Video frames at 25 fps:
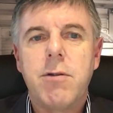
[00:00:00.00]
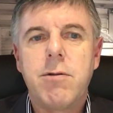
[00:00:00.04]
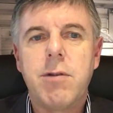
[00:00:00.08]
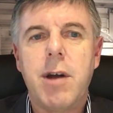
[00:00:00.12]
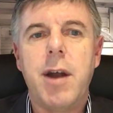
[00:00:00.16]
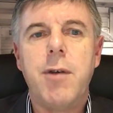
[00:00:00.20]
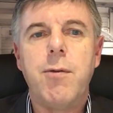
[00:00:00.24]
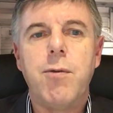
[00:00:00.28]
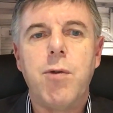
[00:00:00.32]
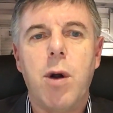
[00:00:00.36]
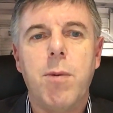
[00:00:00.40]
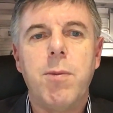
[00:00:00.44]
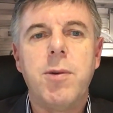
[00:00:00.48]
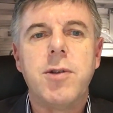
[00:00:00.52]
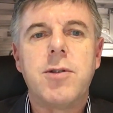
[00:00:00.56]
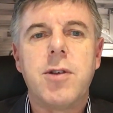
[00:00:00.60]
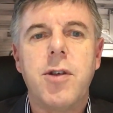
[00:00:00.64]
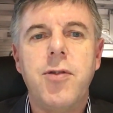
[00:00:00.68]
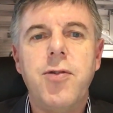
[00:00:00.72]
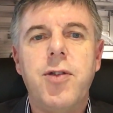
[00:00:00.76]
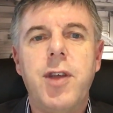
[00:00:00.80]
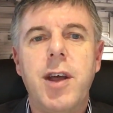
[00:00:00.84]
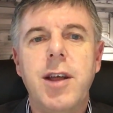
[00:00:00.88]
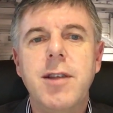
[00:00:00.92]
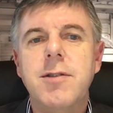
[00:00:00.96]
Grant
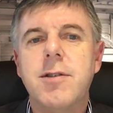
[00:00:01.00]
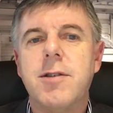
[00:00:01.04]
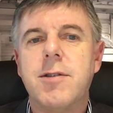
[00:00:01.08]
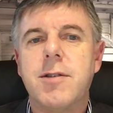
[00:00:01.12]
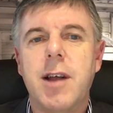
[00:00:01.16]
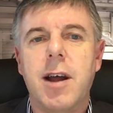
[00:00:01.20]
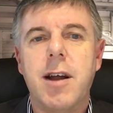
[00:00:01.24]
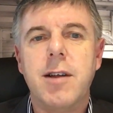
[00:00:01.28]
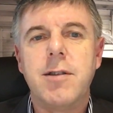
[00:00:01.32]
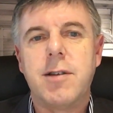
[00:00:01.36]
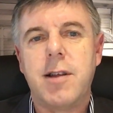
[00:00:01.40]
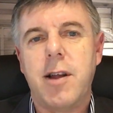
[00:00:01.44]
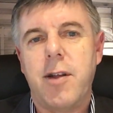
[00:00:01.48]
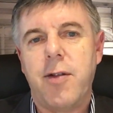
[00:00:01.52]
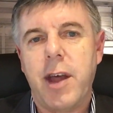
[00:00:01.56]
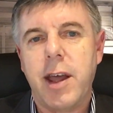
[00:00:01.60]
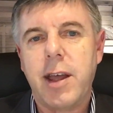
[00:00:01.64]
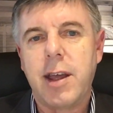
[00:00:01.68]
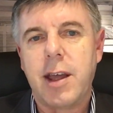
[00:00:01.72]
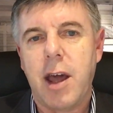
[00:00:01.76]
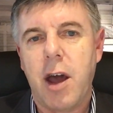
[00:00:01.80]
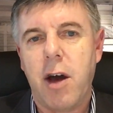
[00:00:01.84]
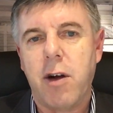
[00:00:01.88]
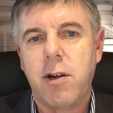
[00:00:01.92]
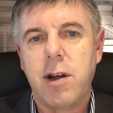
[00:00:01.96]
Robertson then states that they
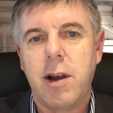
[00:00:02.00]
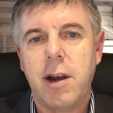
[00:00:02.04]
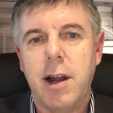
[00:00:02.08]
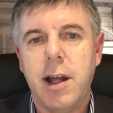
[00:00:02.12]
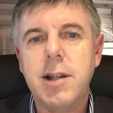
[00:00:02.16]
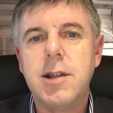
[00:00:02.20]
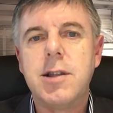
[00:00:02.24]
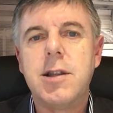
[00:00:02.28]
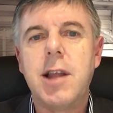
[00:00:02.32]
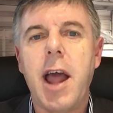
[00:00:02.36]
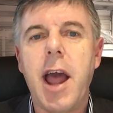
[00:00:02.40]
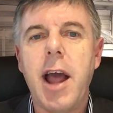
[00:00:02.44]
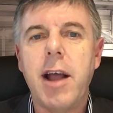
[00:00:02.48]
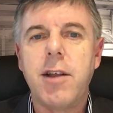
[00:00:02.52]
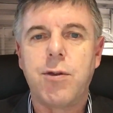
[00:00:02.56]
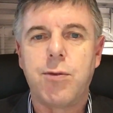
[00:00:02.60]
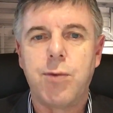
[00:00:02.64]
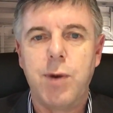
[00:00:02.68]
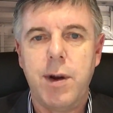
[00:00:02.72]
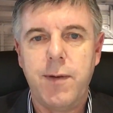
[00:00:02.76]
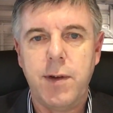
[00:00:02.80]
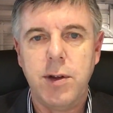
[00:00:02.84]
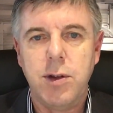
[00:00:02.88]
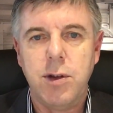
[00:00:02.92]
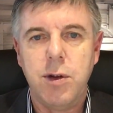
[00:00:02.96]
calculate tax
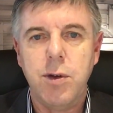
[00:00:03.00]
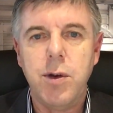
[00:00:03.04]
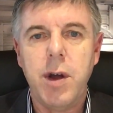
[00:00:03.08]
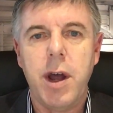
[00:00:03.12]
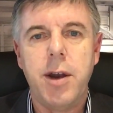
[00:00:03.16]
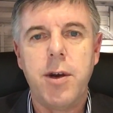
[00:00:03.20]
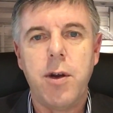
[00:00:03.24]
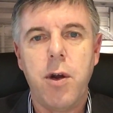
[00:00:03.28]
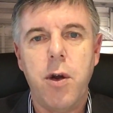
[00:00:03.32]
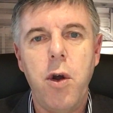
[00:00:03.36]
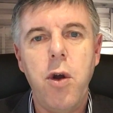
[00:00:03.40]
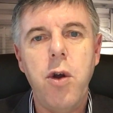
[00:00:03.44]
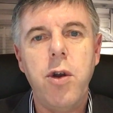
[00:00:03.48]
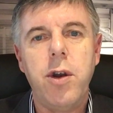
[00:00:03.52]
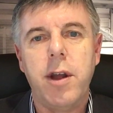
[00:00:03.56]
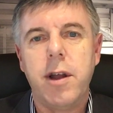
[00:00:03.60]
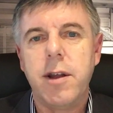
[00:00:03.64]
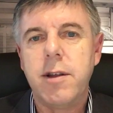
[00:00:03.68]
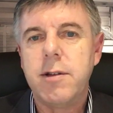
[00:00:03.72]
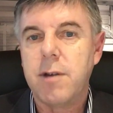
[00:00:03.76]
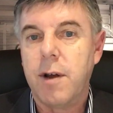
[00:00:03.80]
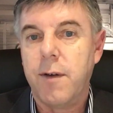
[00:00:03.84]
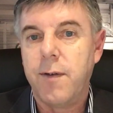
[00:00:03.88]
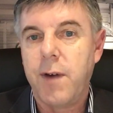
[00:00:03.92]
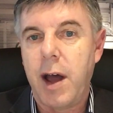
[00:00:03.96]
revenue and
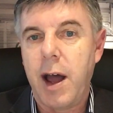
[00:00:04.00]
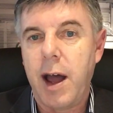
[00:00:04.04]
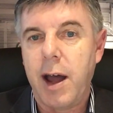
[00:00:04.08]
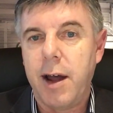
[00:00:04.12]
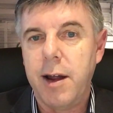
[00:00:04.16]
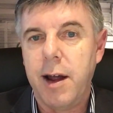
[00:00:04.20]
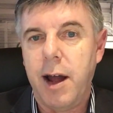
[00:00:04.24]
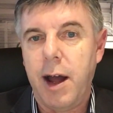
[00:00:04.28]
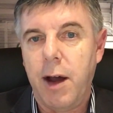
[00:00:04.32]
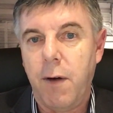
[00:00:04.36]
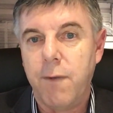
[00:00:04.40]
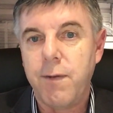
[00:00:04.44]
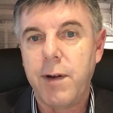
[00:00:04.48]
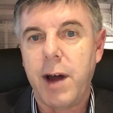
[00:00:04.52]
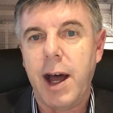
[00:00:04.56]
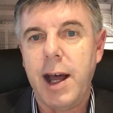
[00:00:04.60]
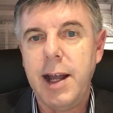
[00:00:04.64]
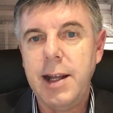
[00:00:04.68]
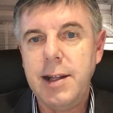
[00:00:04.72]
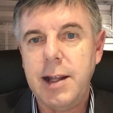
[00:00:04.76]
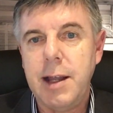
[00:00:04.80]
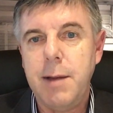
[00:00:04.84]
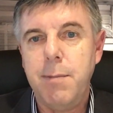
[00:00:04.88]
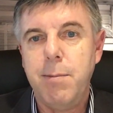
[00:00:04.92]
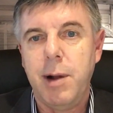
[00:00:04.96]
earnings of, of
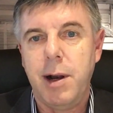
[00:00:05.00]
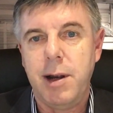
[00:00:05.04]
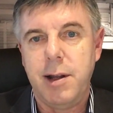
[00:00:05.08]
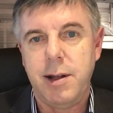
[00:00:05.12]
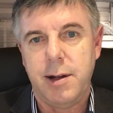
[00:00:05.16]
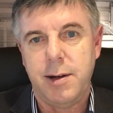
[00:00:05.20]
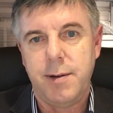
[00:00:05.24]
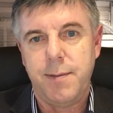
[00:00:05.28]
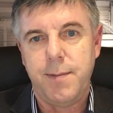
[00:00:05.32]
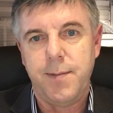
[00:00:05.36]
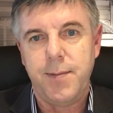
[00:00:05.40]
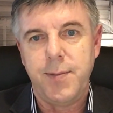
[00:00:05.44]
80 billion.